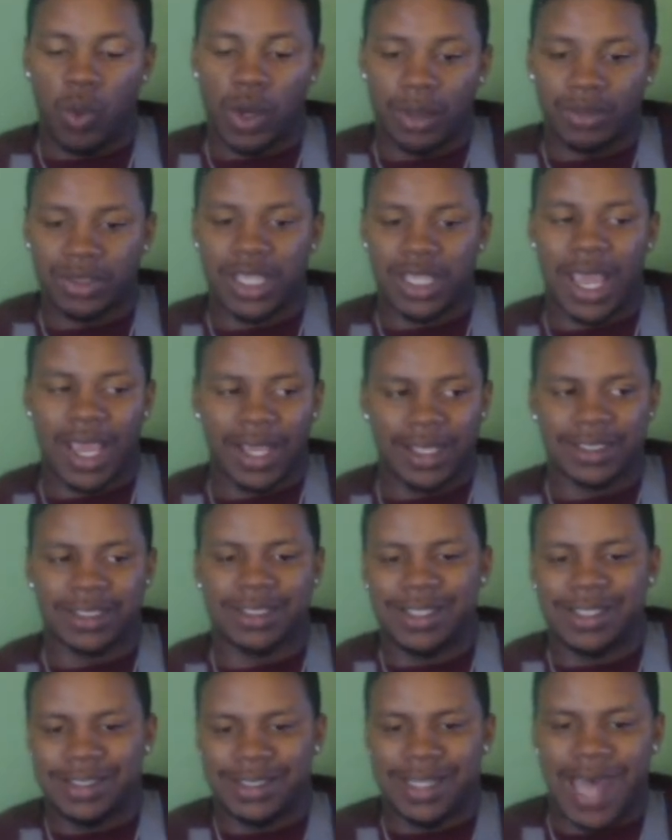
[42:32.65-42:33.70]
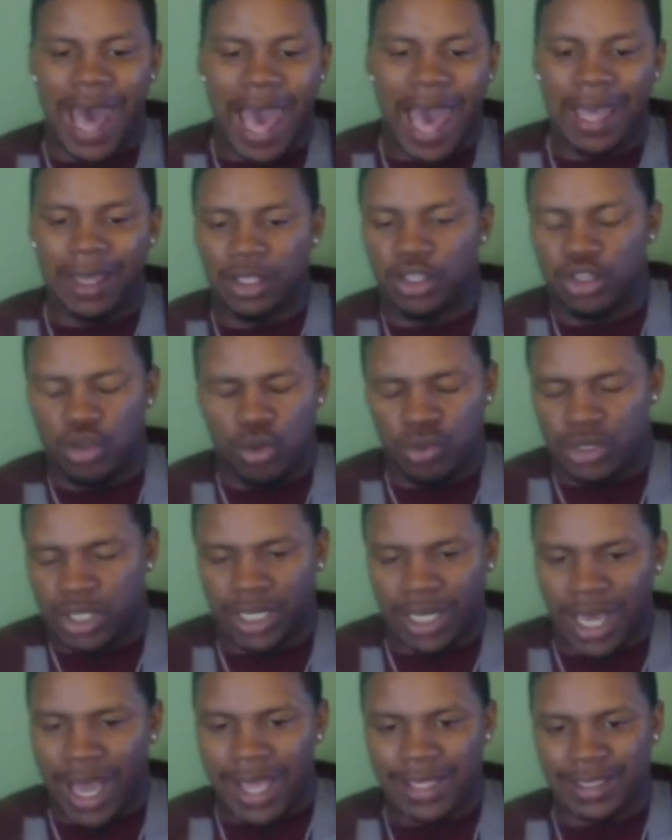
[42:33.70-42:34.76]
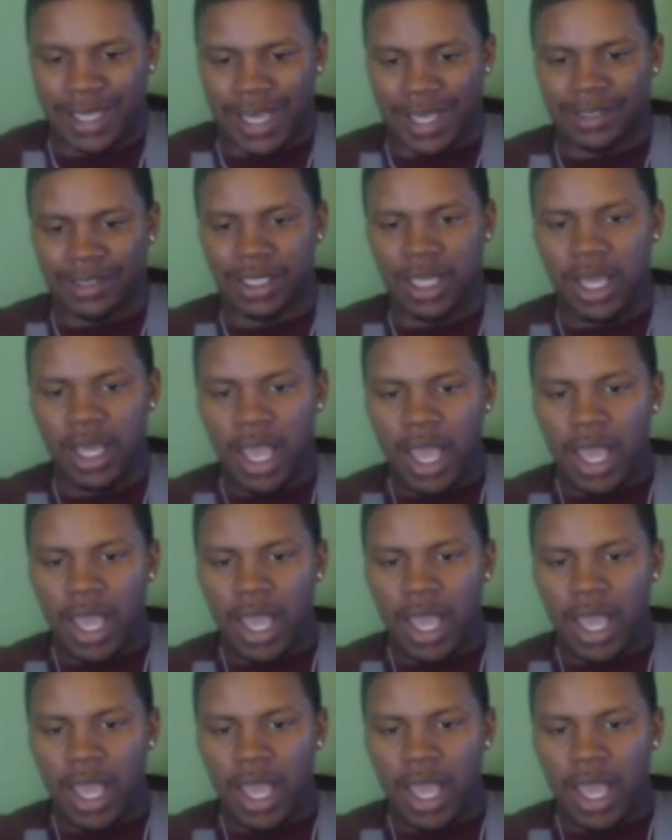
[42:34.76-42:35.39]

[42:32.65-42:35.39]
What I'm saying is he's not using context.